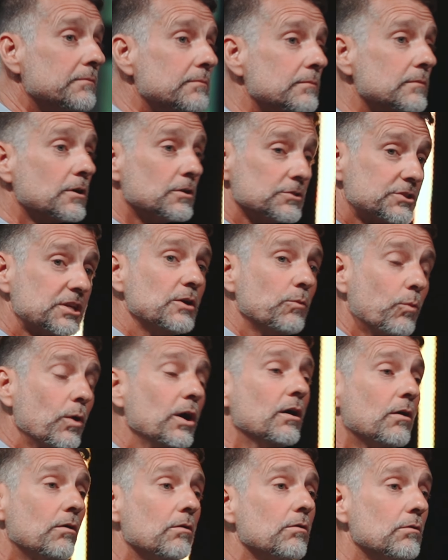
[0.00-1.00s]
because he
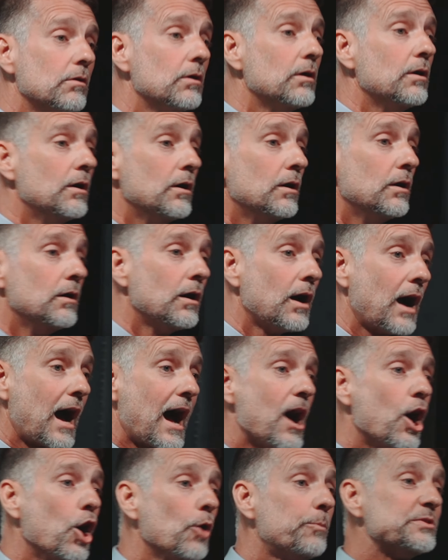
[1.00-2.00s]
will. I
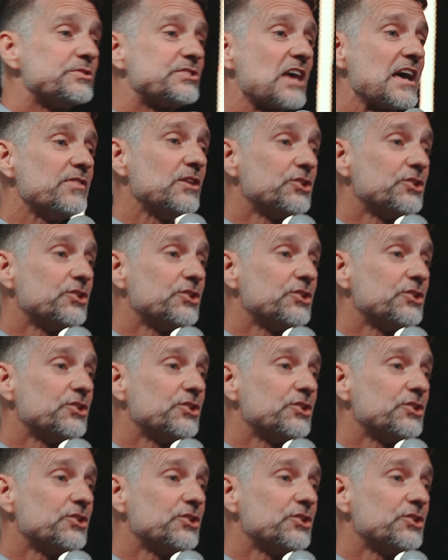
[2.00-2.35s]
hope it's at the